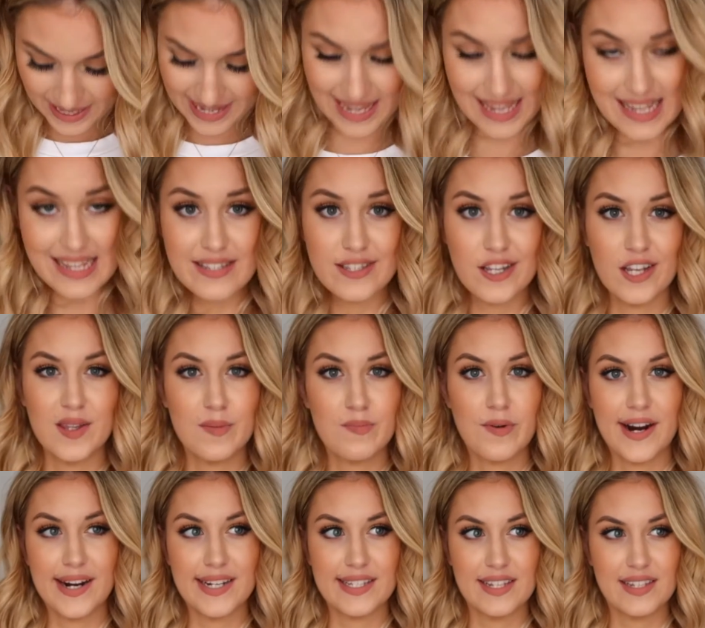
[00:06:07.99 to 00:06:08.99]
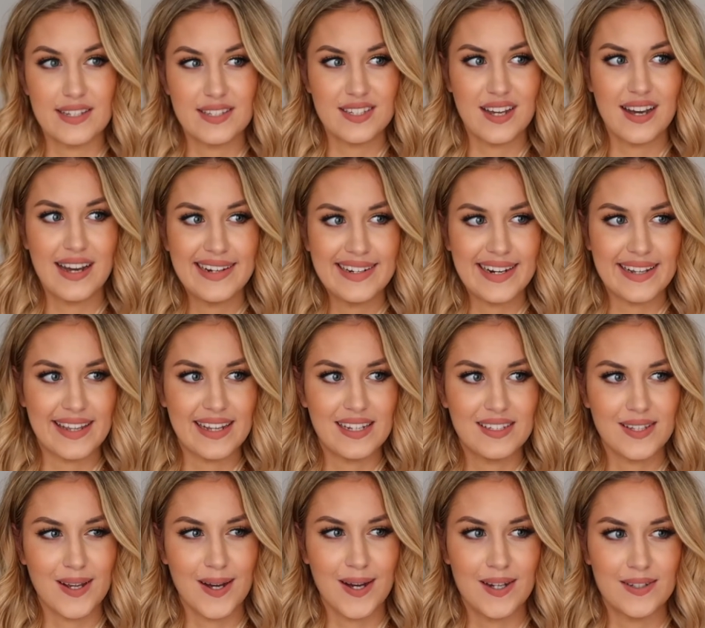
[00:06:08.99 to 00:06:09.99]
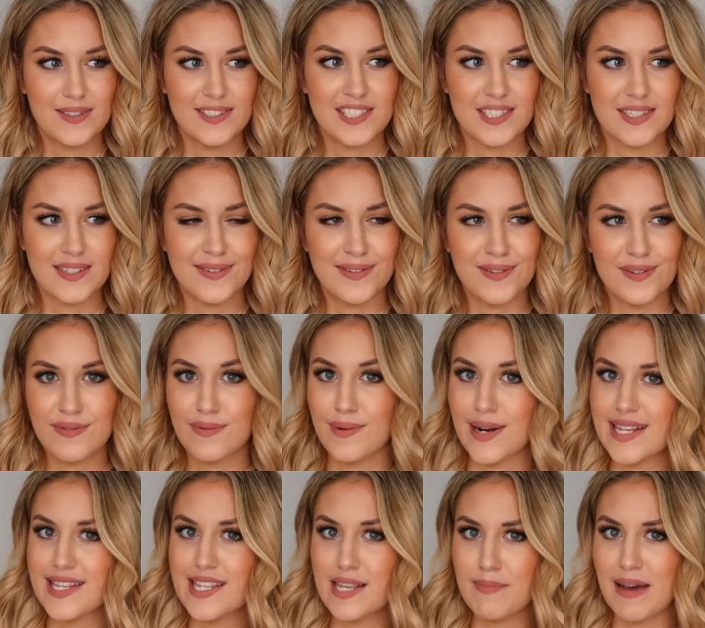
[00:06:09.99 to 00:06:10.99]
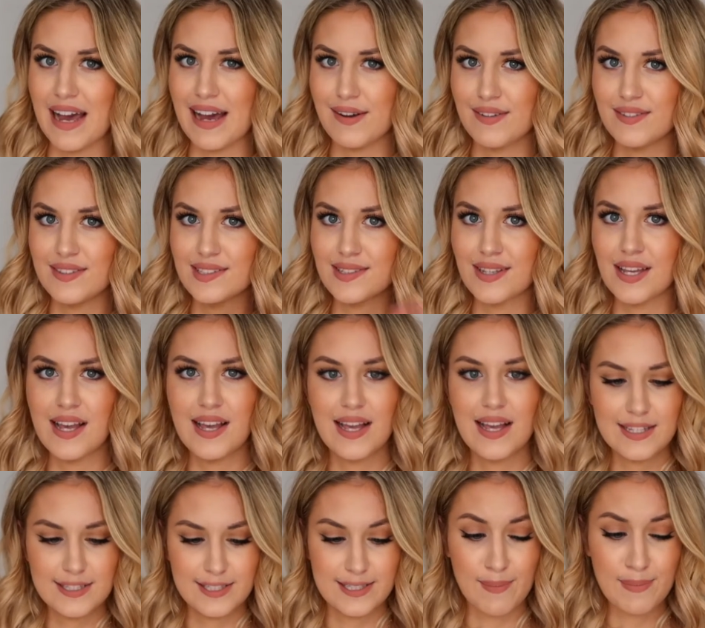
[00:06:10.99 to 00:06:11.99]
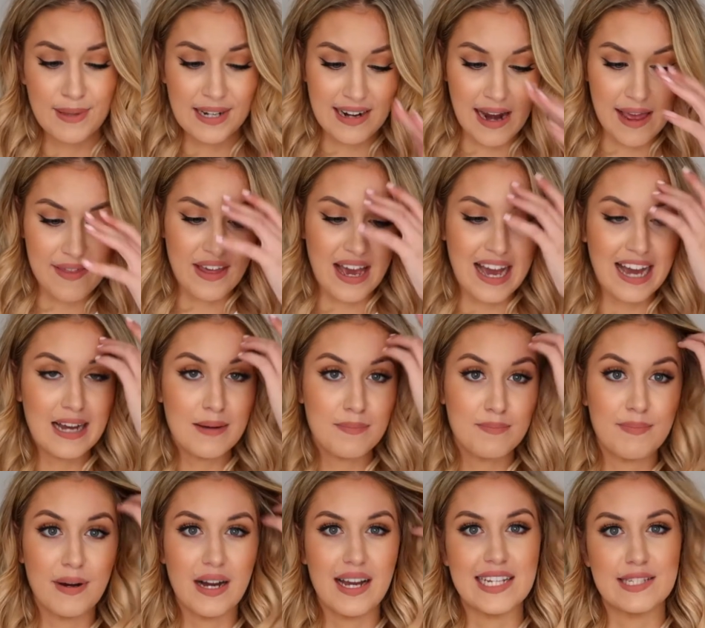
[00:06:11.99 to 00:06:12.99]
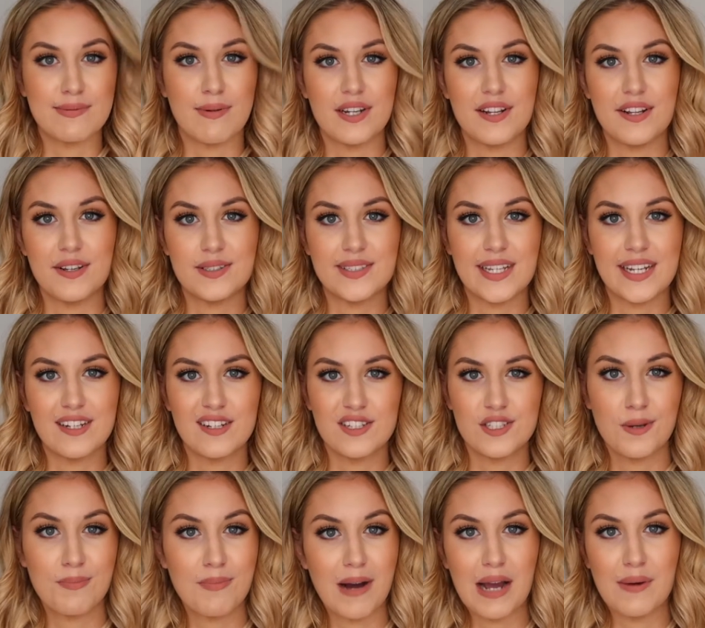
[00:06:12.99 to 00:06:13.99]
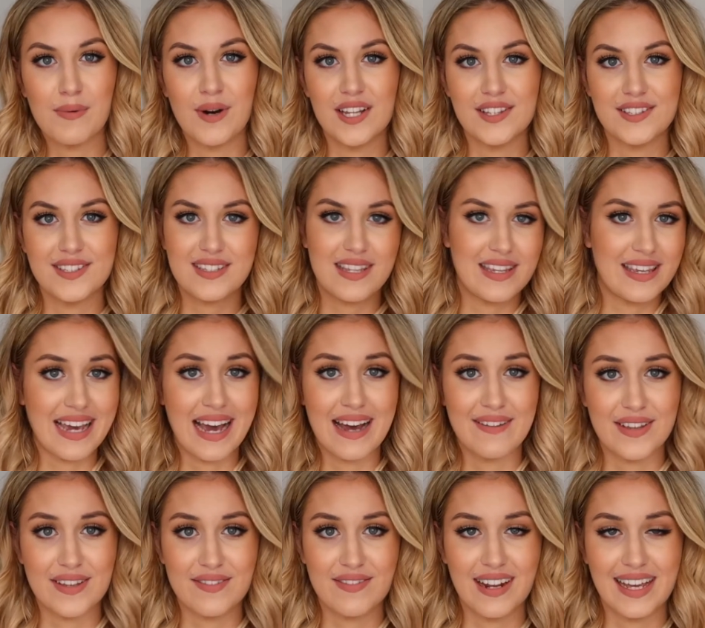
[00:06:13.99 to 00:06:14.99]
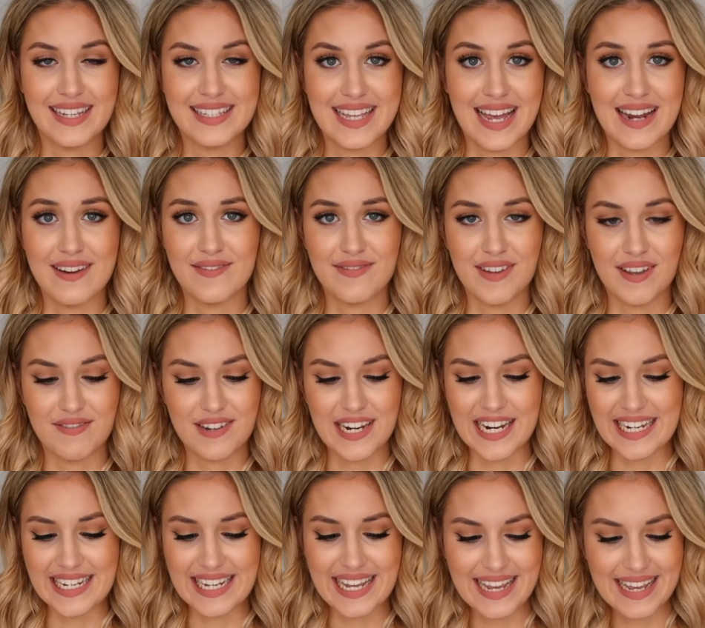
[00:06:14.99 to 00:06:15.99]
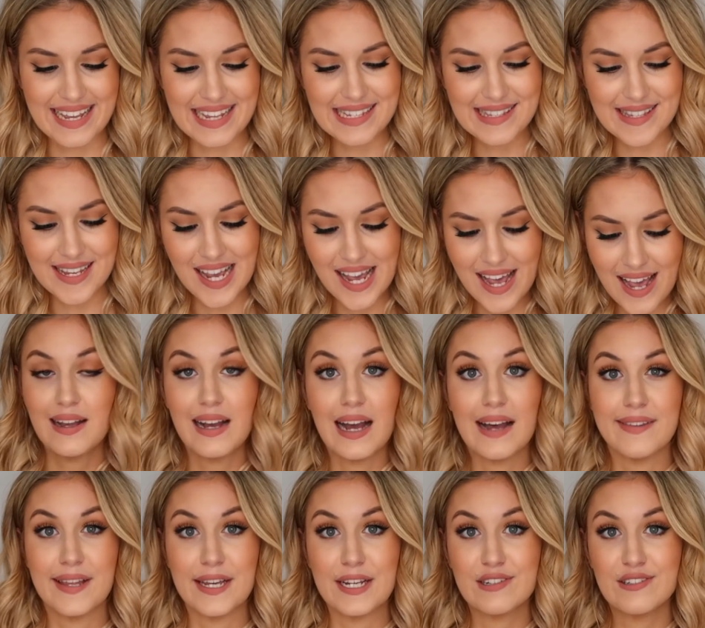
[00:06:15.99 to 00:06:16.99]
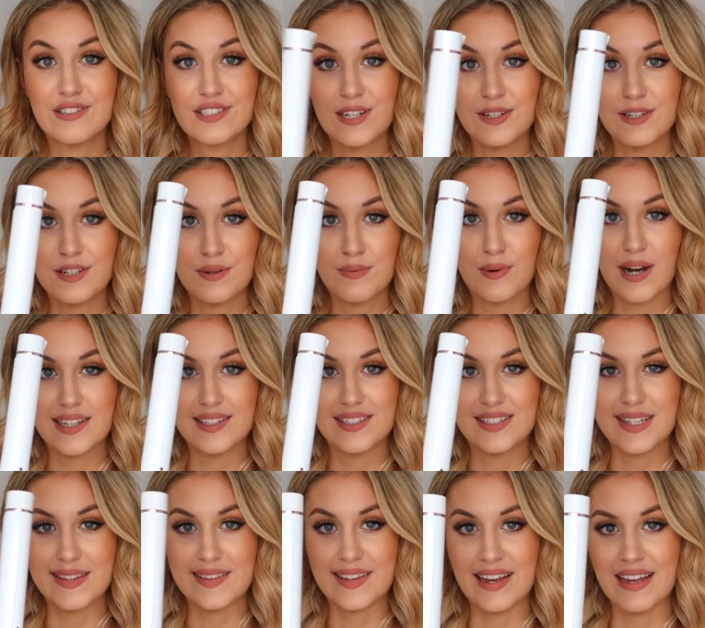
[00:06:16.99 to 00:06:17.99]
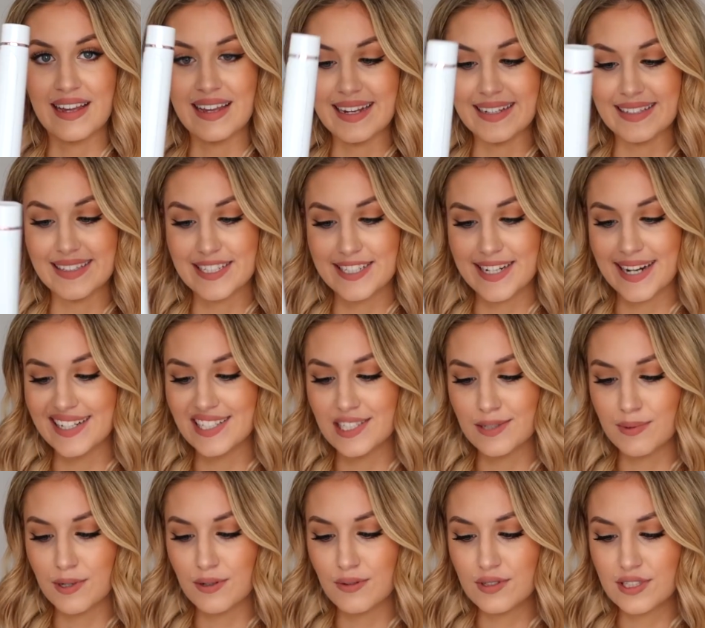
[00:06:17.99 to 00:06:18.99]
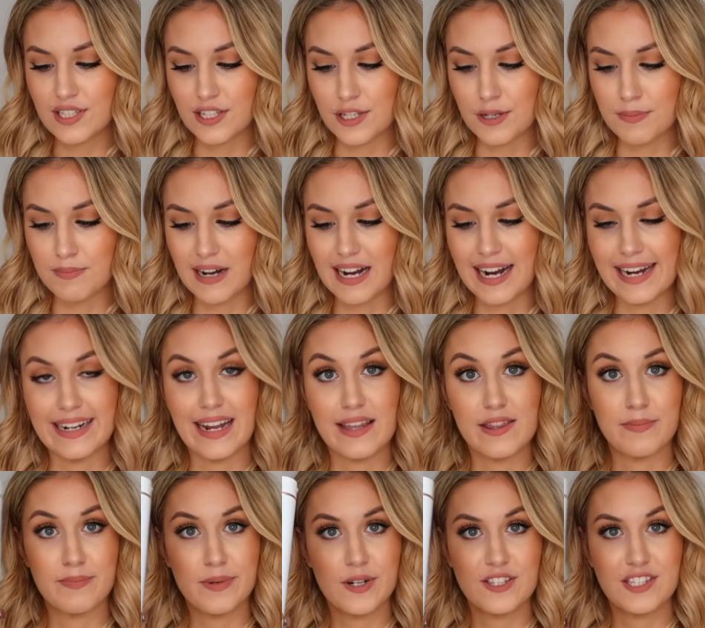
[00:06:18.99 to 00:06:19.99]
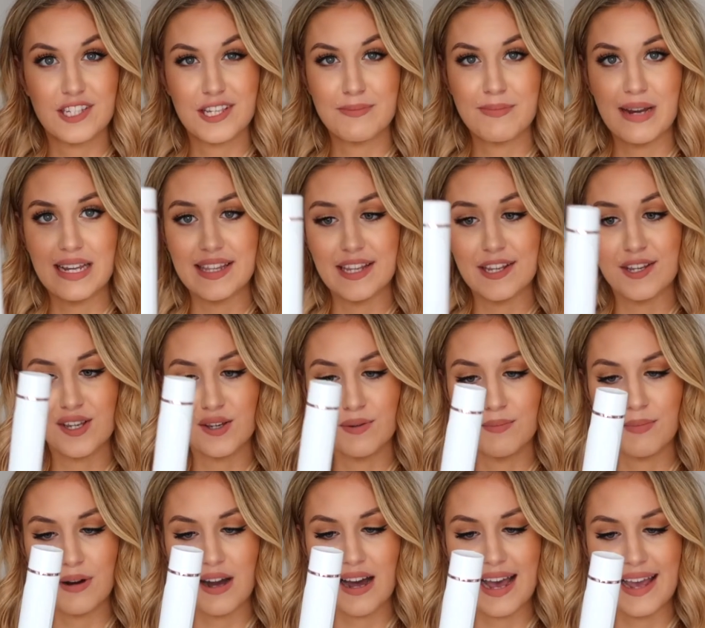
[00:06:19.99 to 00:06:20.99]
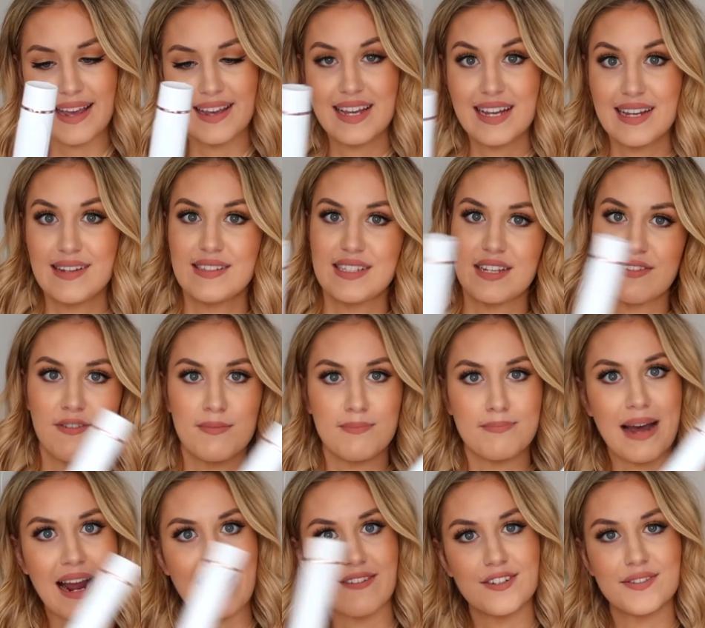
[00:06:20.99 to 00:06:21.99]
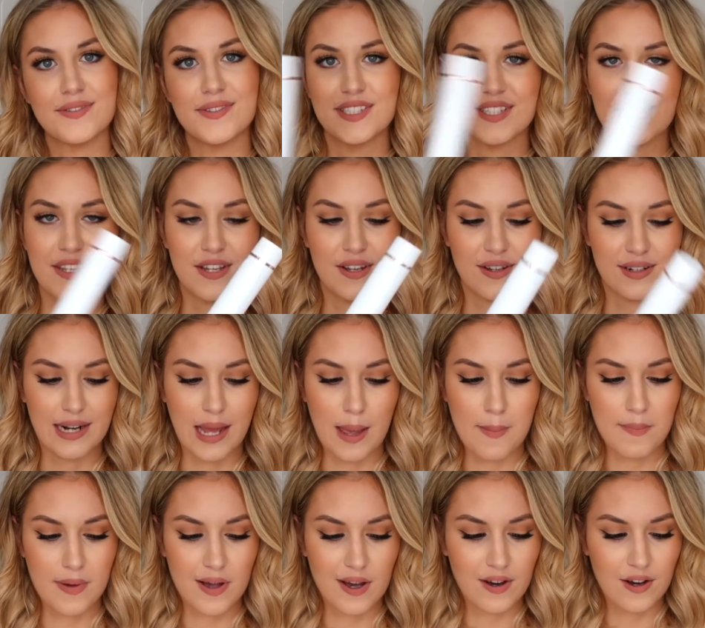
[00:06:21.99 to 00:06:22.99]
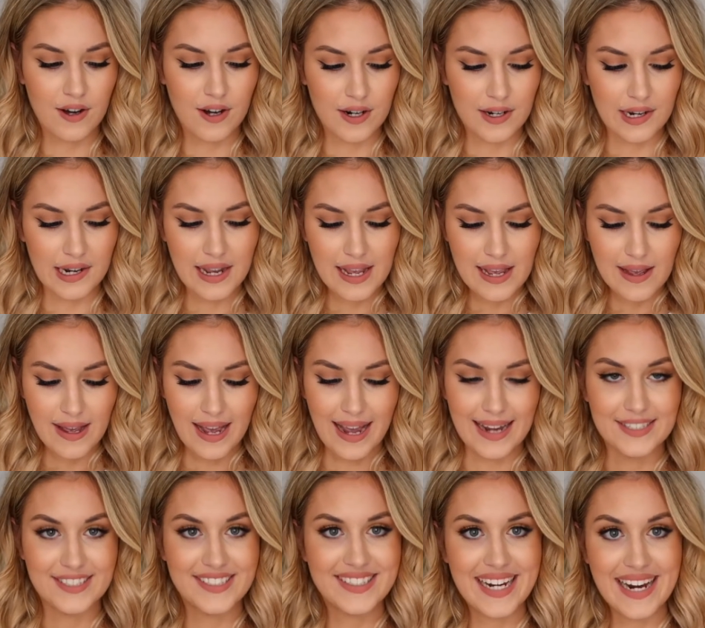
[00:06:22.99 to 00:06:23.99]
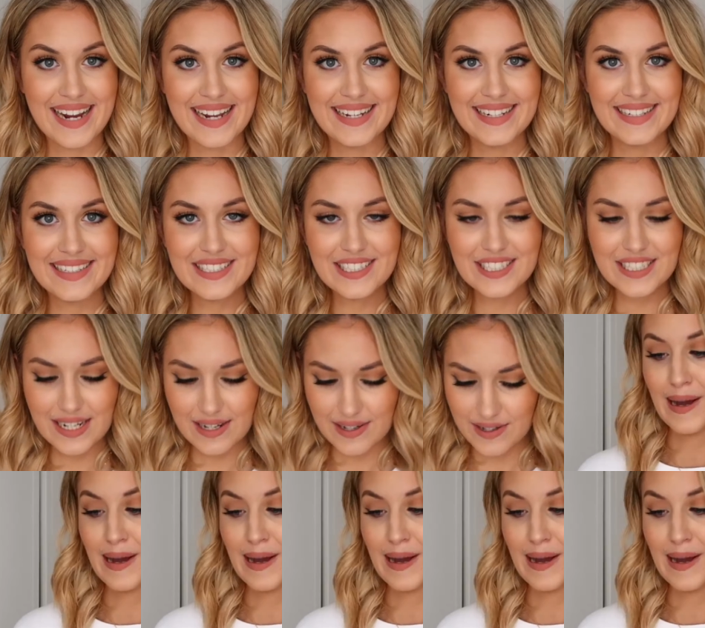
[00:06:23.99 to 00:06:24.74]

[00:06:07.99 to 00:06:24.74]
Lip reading: Is on the pricier side. I think it's £120. Something like that, but it's one of those things you buy once, you have it for like 10-15 years. And they also do ones that are interchangeable, so you buy like the bottom and then you can buy different barrels that you can like put on and change.